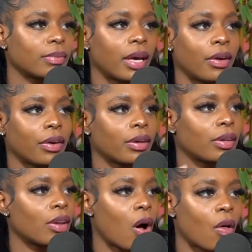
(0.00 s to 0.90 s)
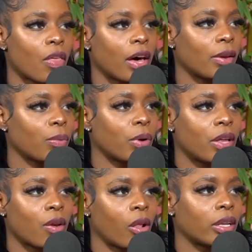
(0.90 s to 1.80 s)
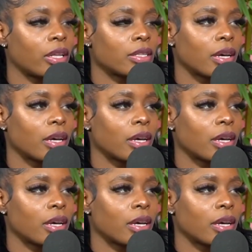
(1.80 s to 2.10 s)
era and all that and all it entails?